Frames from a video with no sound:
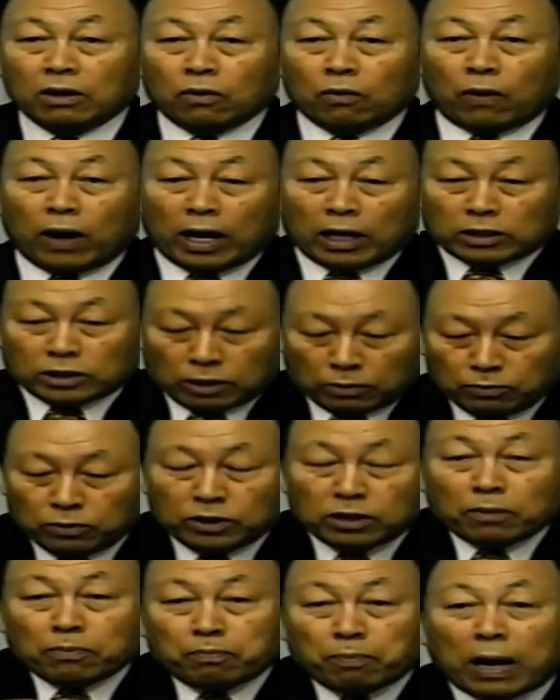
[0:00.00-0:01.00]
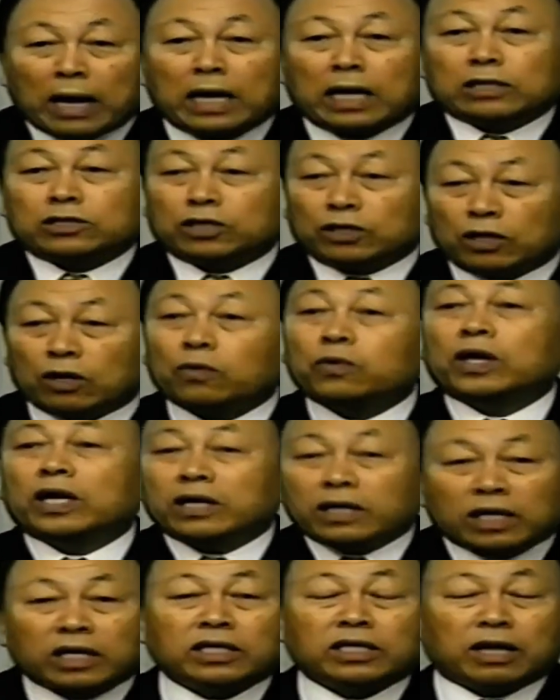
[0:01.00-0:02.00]
diseases
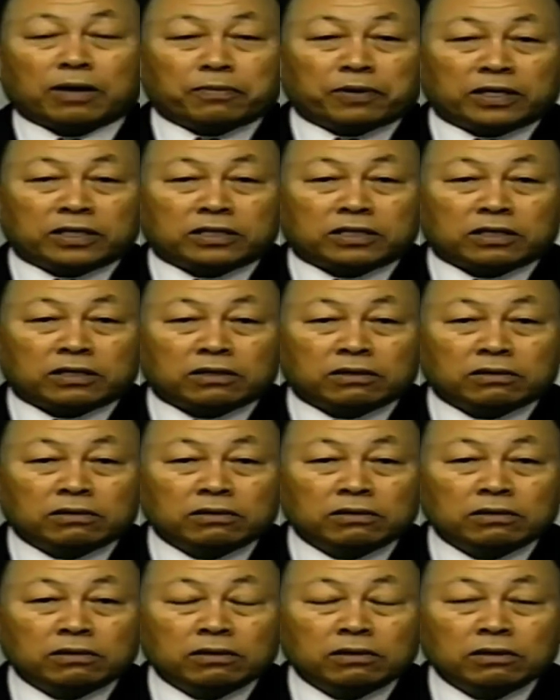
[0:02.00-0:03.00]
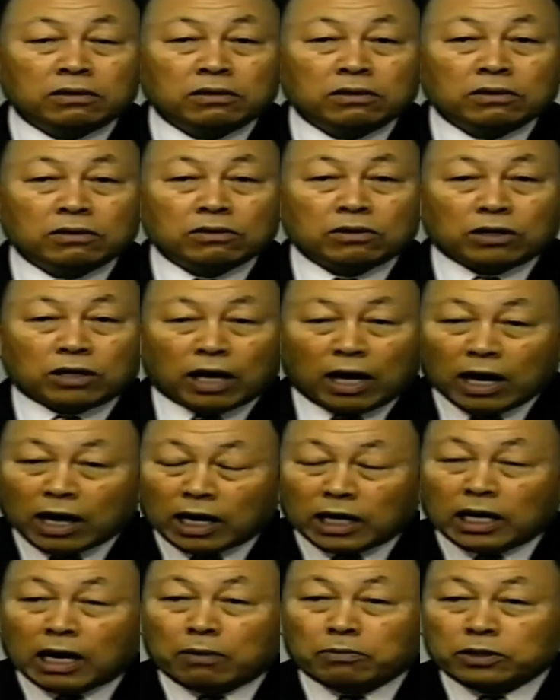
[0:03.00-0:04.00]
that old people have, like
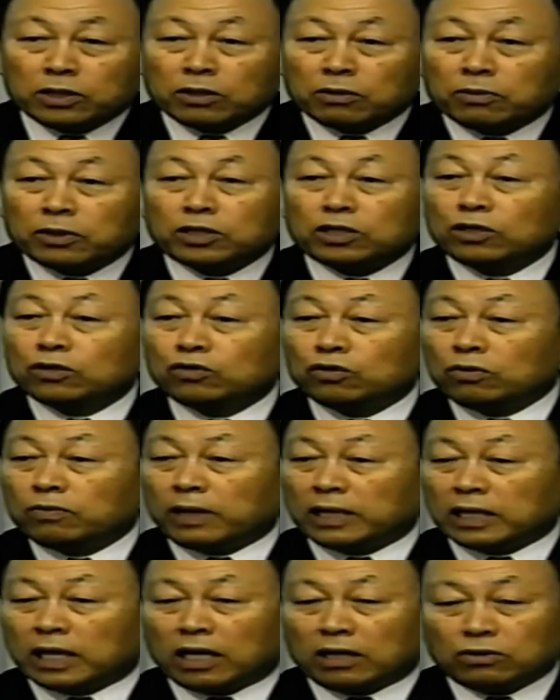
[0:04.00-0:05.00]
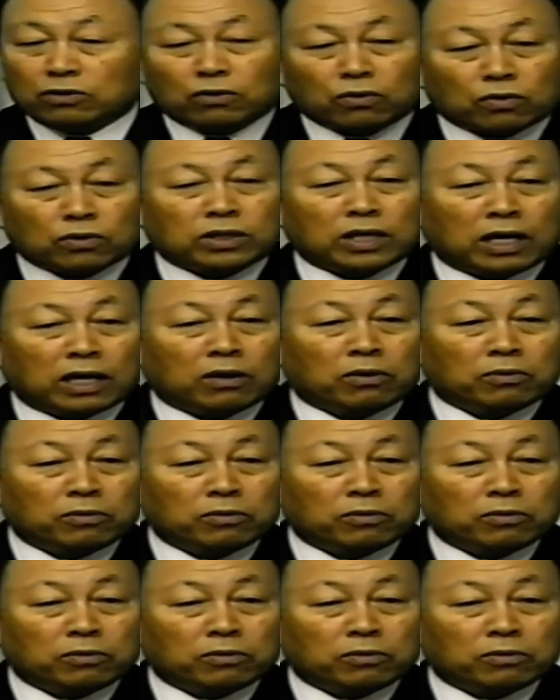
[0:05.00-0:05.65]
high blood pressure. And